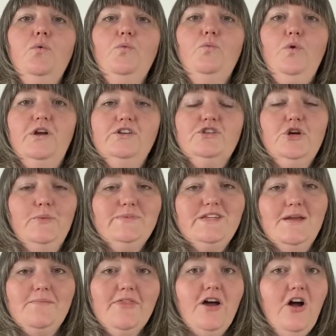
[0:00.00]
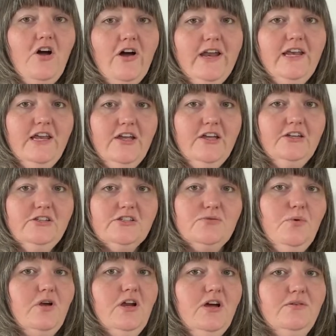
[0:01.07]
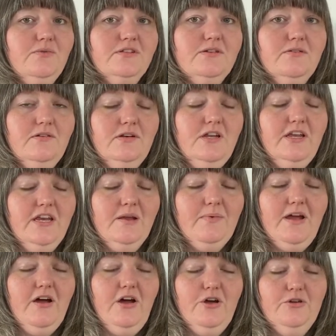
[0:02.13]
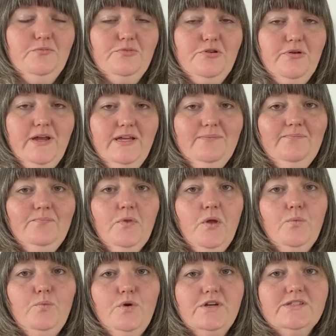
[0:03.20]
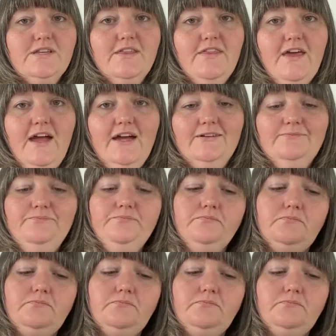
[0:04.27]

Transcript: One top tip that I learnt while I was learning about home brewing was that